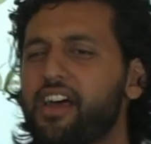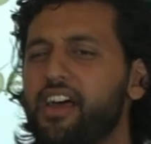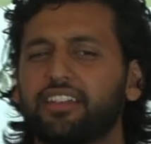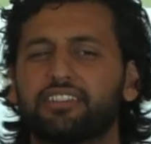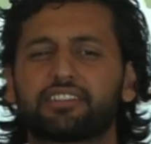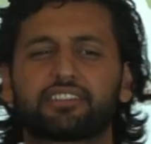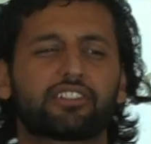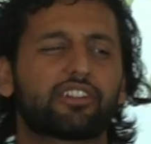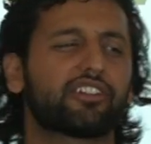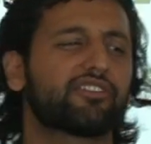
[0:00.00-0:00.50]

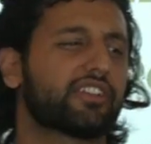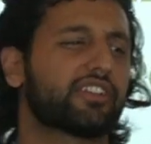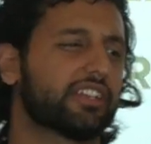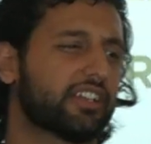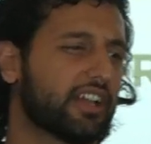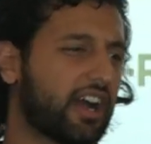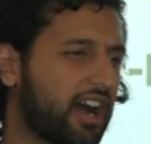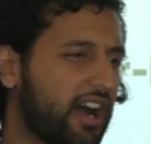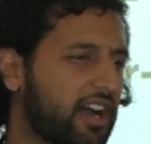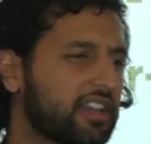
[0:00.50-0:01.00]
That's serving
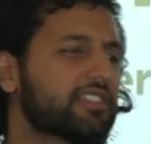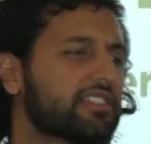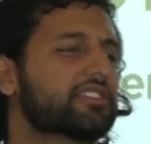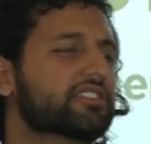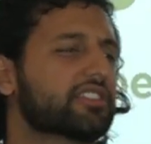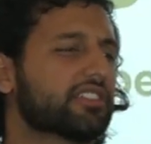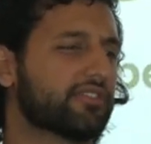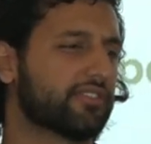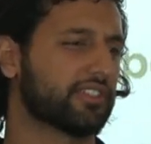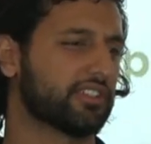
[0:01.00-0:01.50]
God is
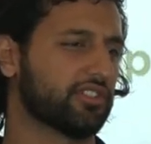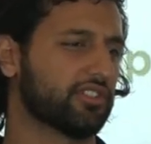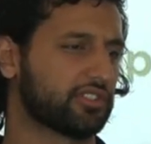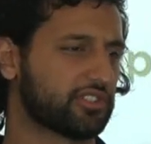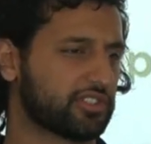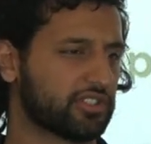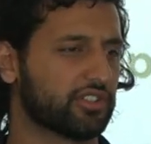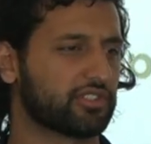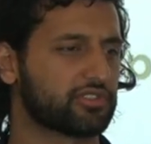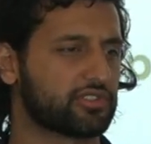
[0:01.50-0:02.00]
serving your
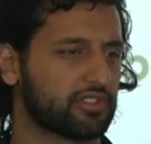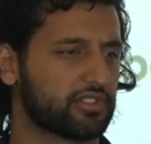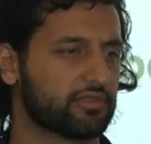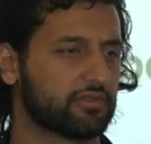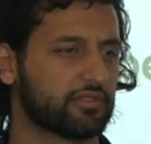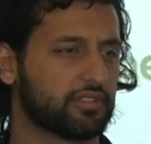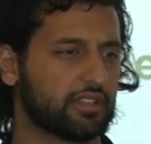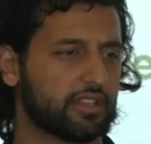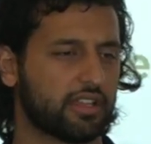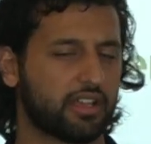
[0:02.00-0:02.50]
children.
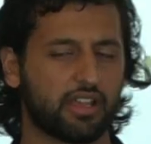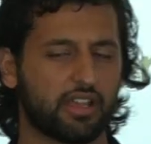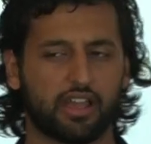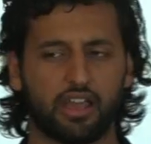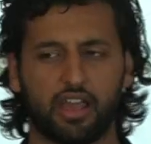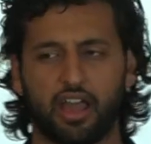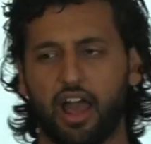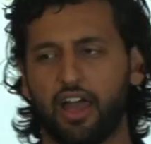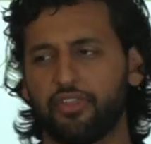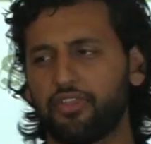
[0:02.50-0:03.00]

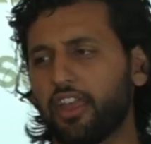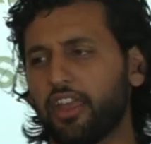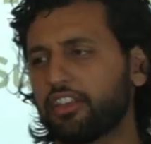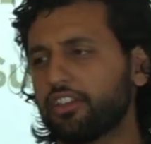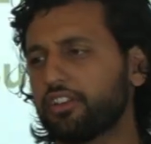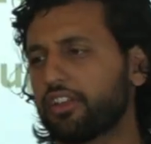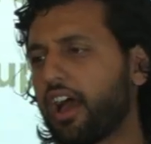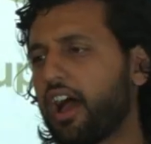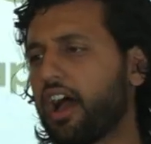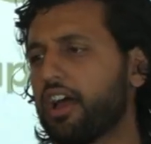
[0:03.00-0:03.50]
Yeah. I thank
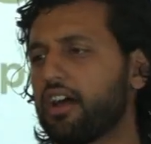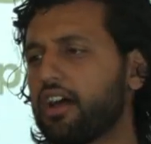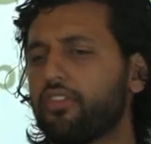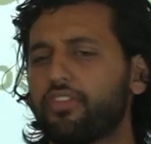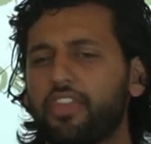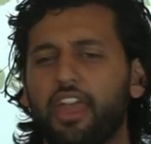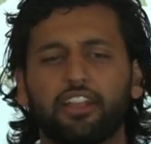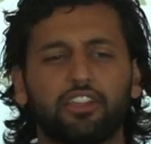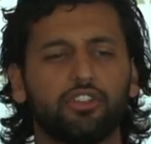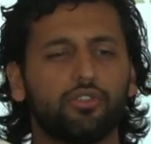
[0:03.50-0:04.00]
you, God.
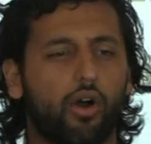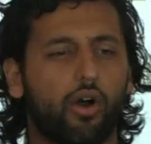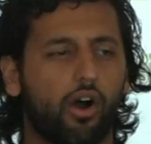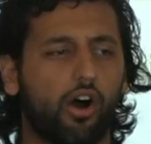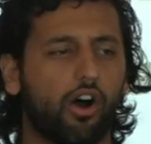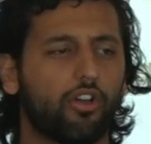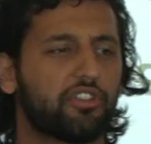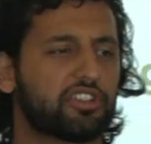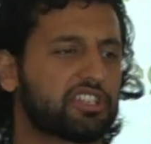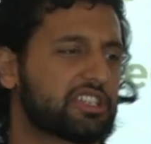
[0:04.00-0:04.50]
Thank you,
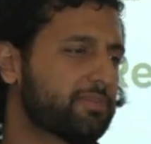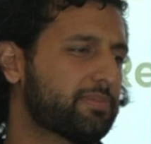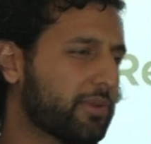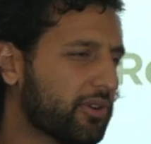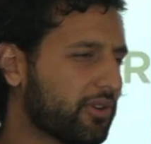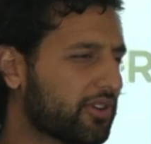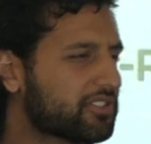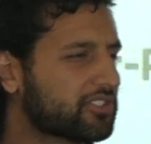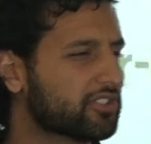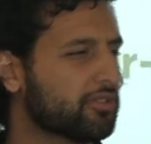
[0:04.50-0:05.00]
all the
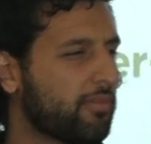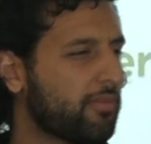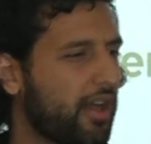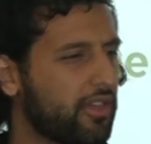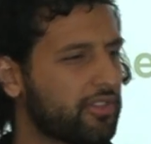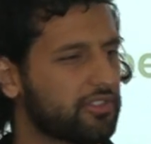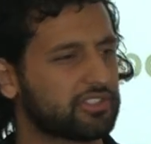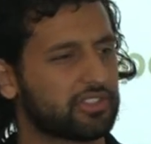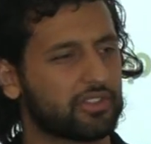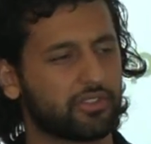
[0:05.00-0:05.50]
spiritual
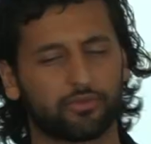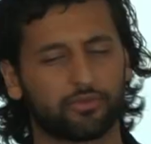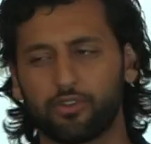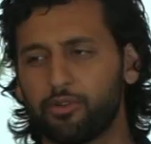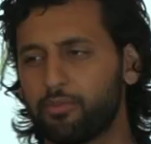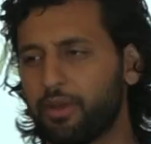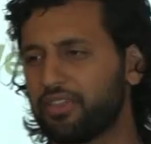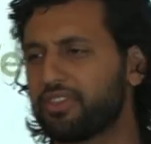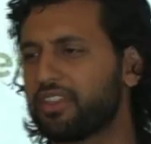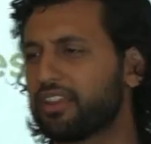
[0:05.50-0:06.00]
mothers in the
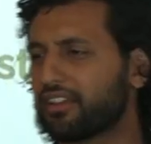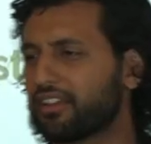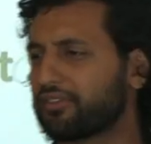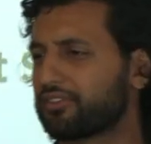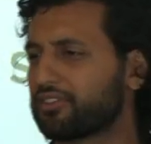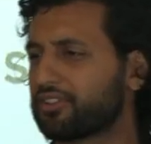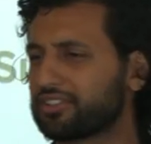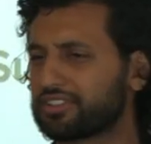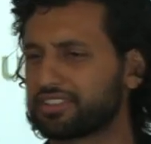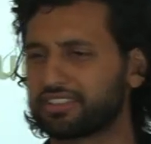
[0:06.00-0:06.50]
room. I think
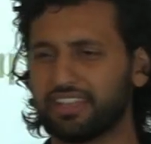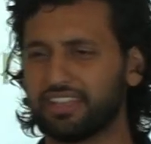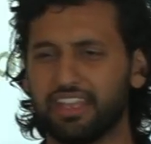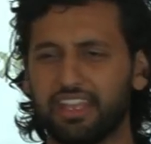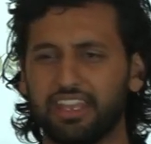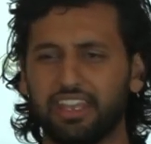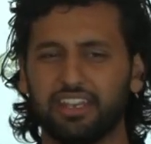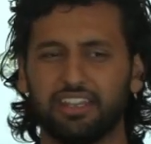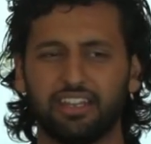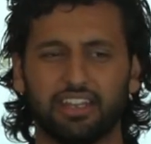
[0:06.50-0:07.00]
of
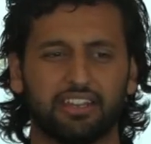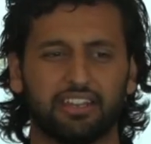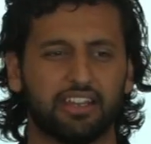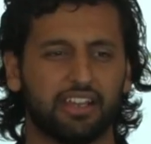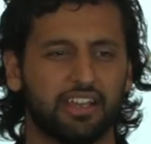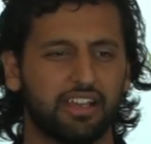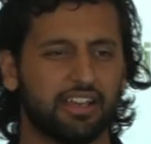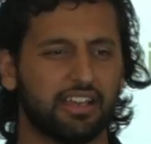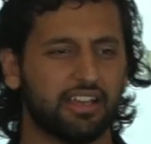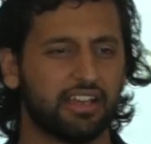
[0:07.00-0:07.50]
Christine and
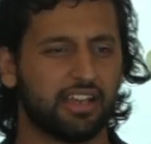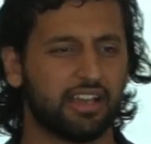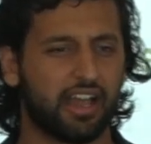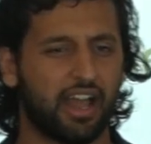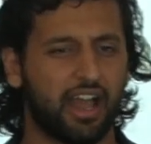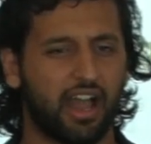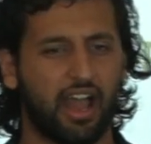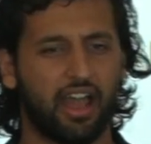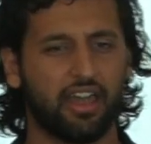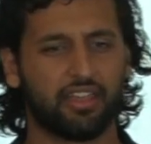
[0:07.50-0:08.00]

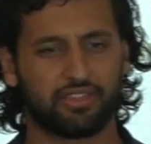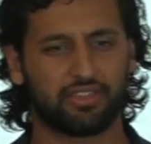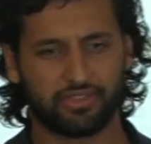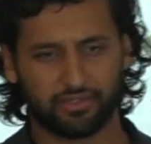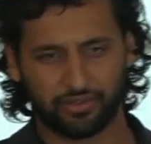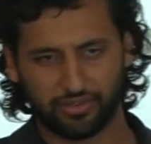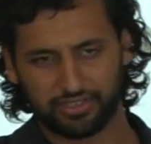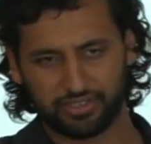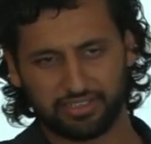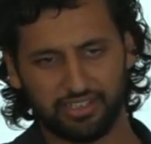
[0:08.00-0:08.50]
I,
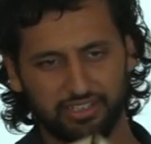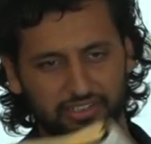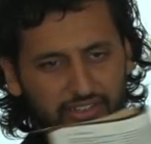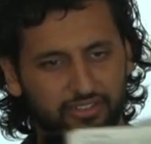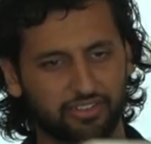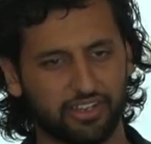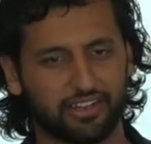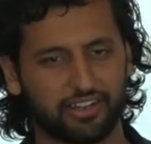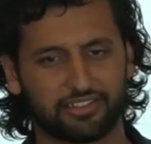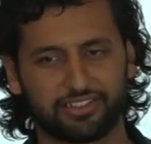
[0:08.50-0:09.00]
Christine's
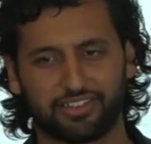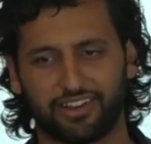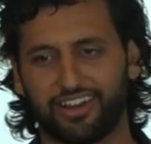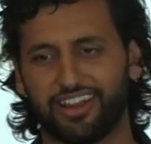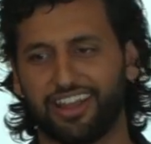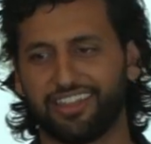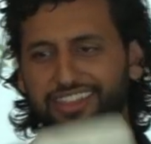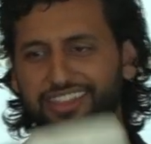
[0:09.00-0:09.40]
over here. Sorry.